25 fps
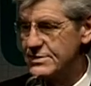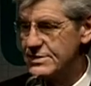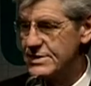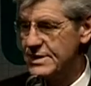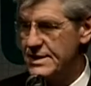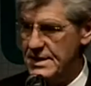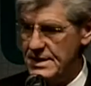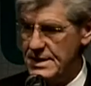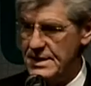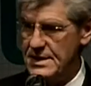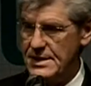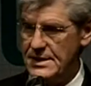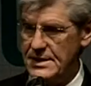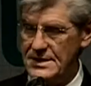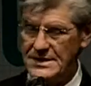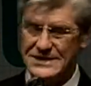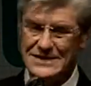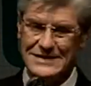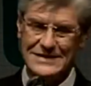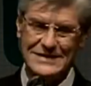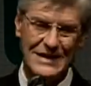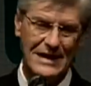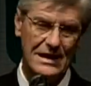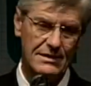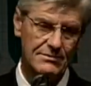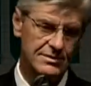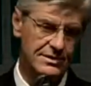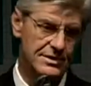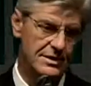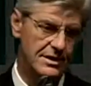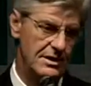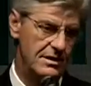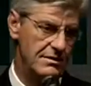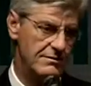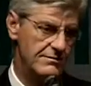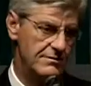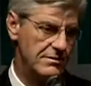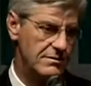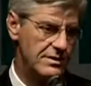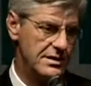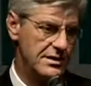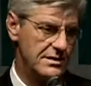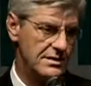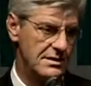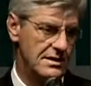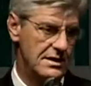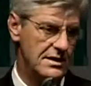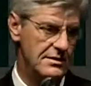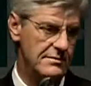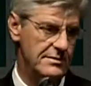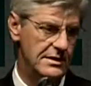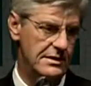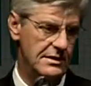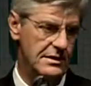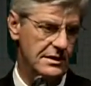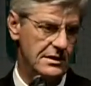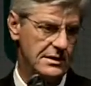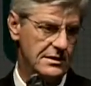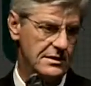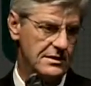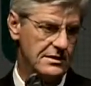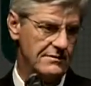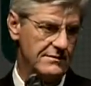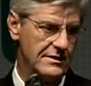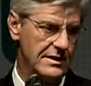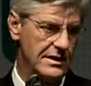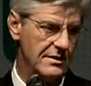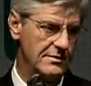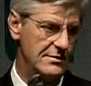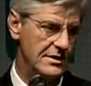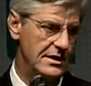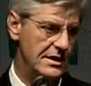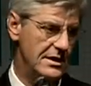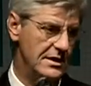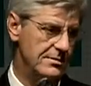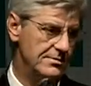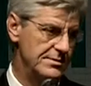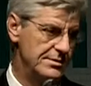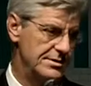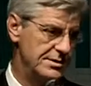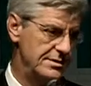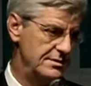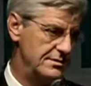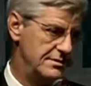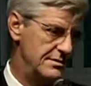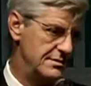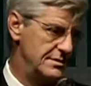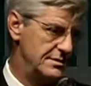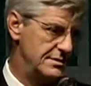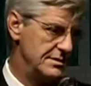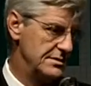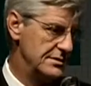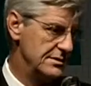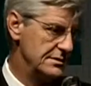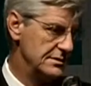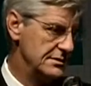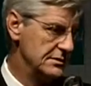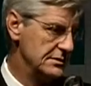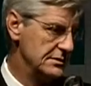10 in the top 10 for economic development opportunities.